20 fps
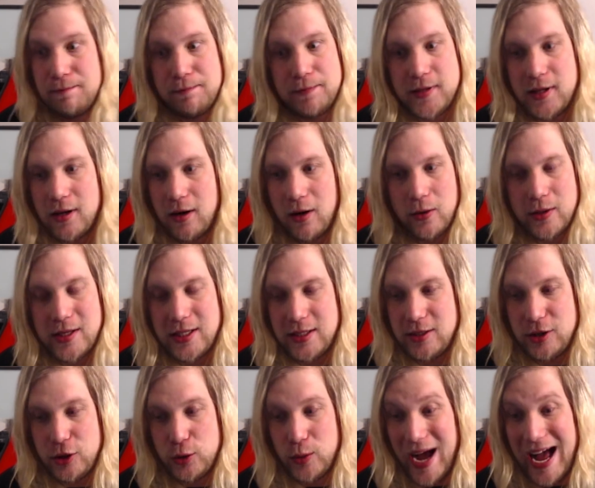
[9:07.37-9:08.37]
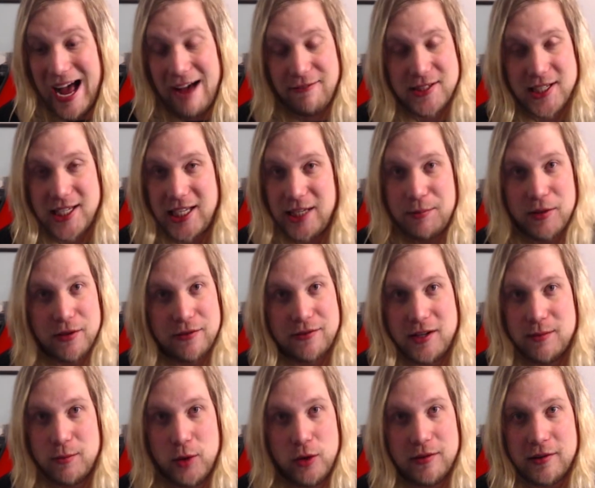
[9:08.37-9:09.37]
you know he you have to keep your
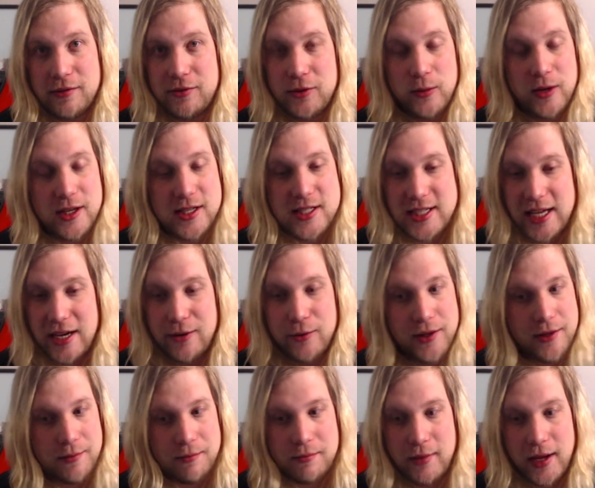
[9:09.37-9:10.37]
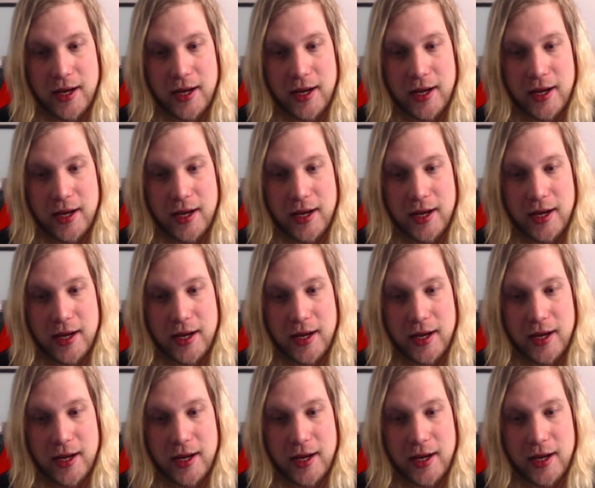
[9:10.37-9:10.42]
feet moving if you want to stay with him.